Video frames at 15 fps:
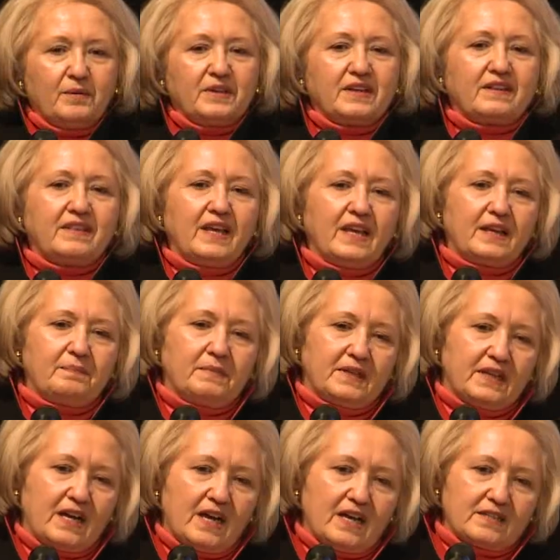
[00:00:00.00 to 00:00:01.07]
want to thank
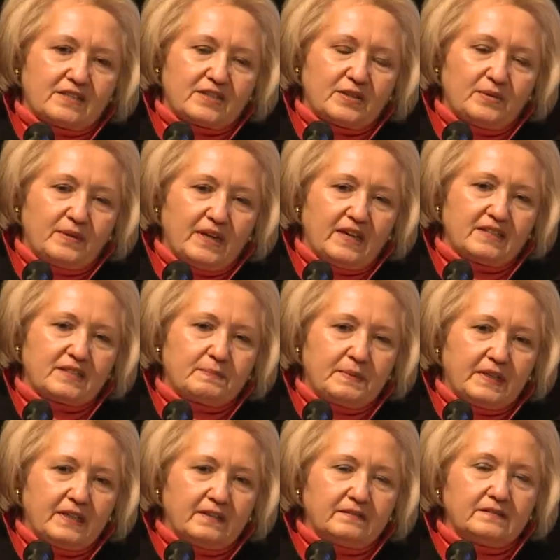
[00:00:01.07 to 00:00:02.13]
Manaz, who has
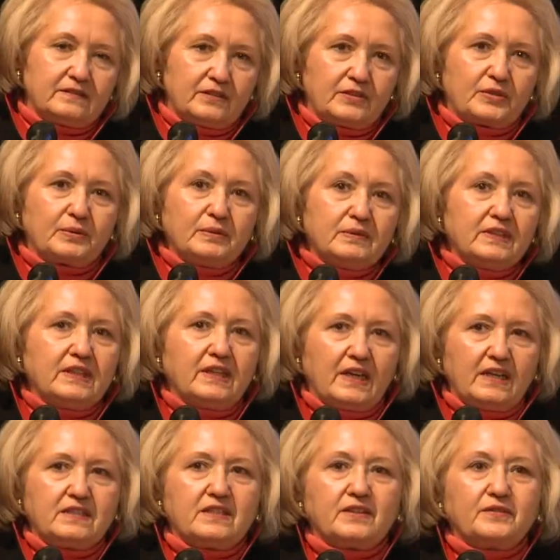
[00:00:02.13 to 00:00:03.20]
been truly
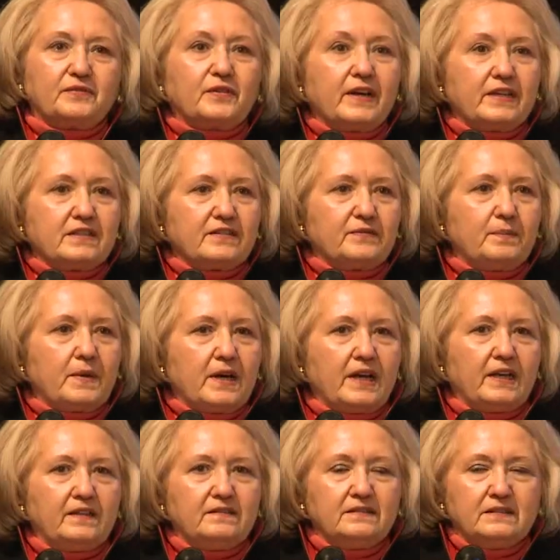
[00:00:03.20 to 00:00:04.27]
a dear friend of
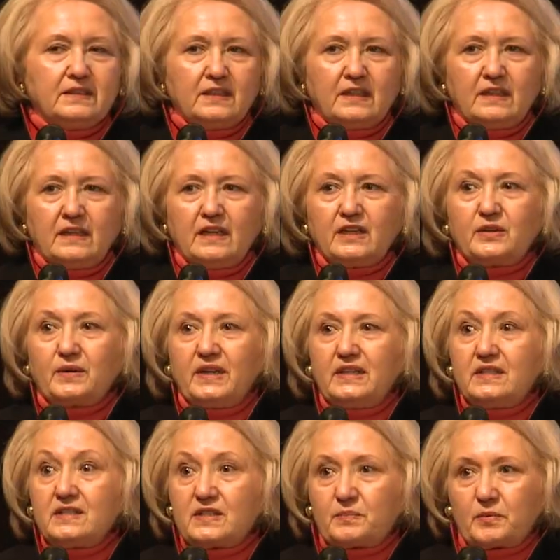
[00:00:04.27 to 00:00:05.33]
mine, a
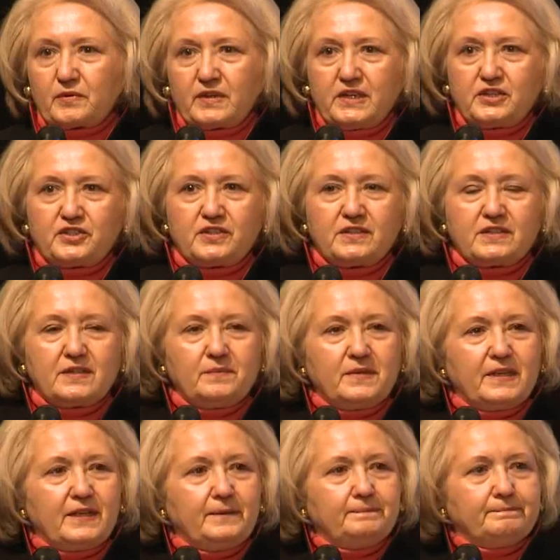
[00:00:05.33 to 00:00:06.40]
great inspiration to
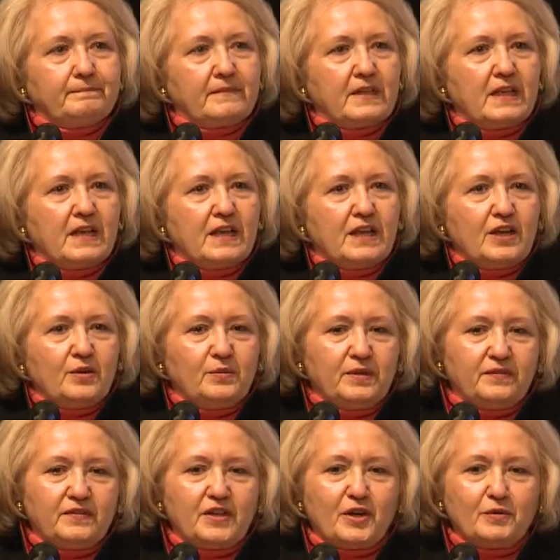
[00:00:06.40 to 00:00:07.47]
me.
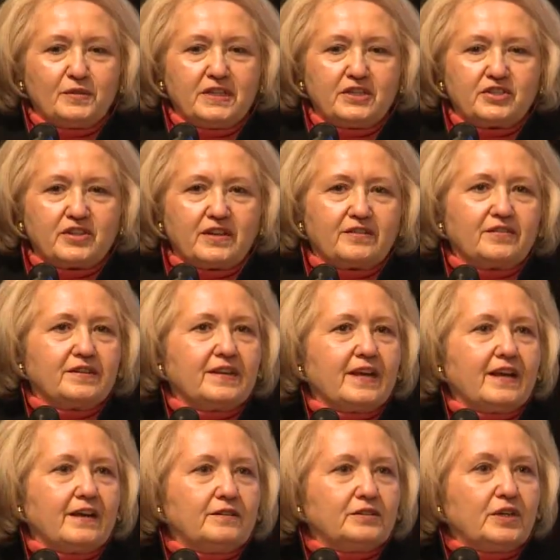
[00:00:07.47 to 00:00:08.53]
We've known each other
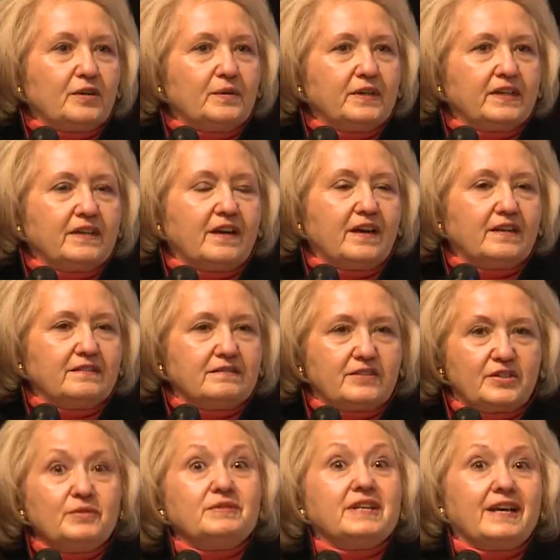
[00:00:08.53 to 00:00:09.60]
now going on
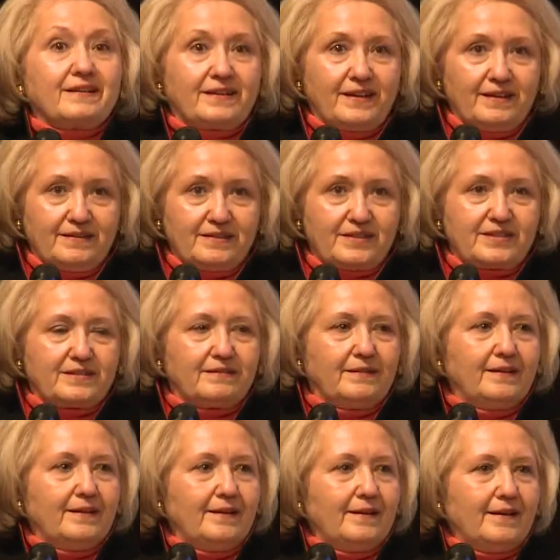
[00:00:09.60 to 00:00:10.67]
2 decades,
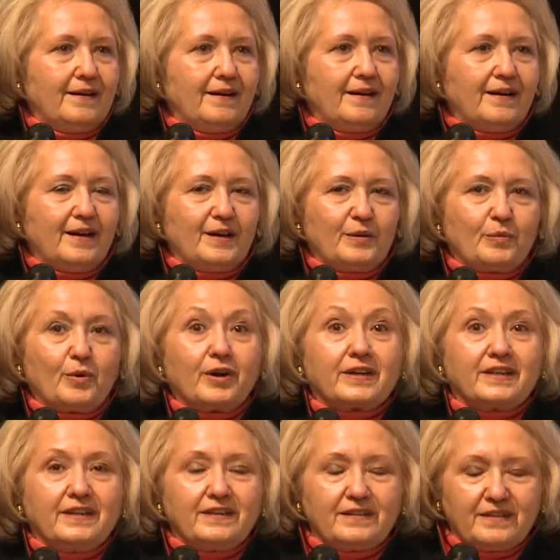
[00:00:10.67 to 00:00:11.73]

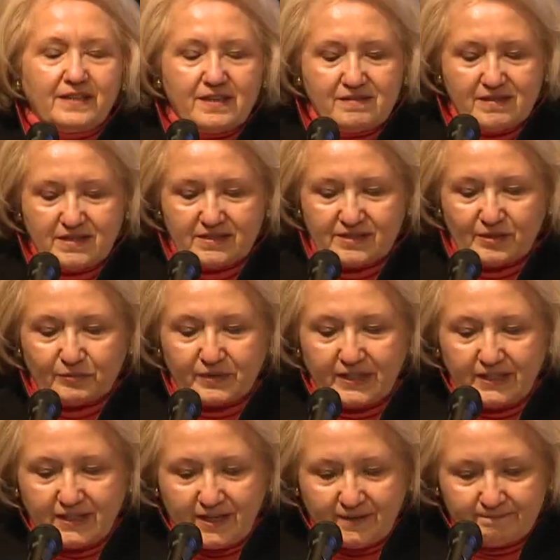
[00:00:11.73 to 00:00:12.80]
working in this
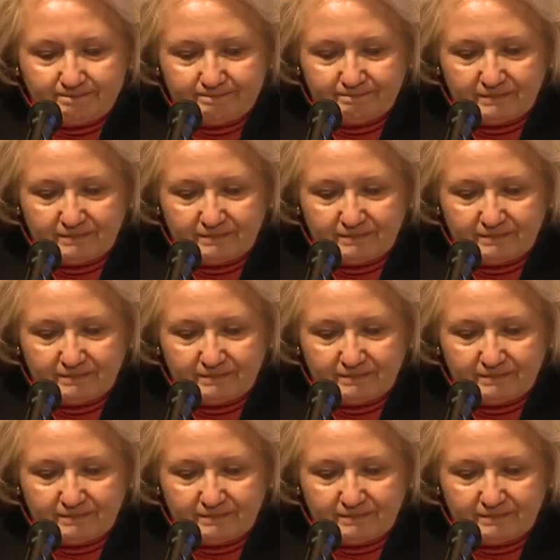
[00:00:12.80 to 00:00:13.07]
arena.